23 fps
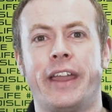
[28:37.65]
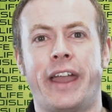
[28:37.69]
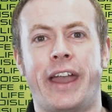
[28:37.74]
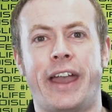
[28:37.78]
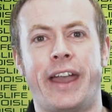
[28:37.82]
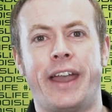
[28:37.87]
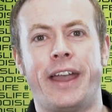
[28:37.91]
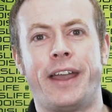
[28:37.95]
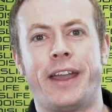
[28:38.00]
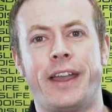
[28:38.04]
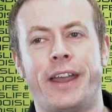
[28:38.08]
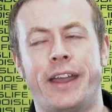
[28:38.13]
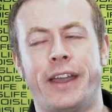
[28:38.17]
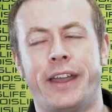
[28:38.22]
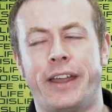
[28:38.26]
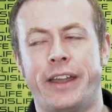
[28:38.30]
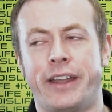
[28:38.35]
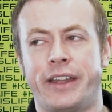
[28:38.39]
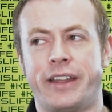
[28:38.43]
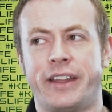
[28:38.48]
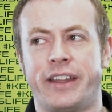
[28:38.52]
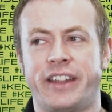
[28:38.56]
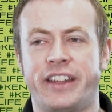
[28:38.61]

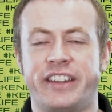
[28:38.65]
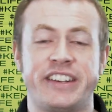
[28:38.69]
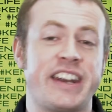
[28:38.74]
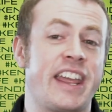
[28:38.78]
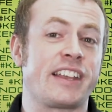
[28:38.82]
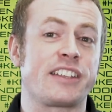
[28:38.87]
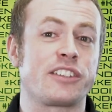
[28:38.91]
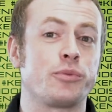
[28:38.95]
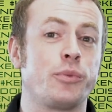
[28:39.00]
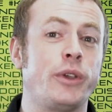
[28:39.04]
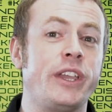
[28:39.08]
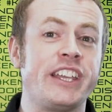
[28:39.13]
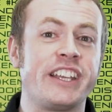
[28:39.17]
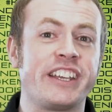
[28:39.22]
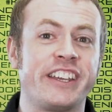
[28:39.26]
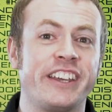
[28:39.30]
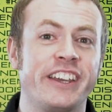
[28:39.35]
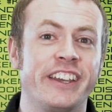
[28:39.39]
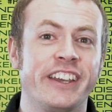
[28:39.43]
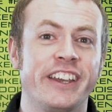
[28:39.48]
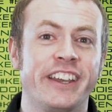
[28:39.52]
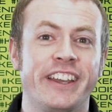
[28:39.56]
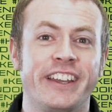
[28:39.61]
uh, next week,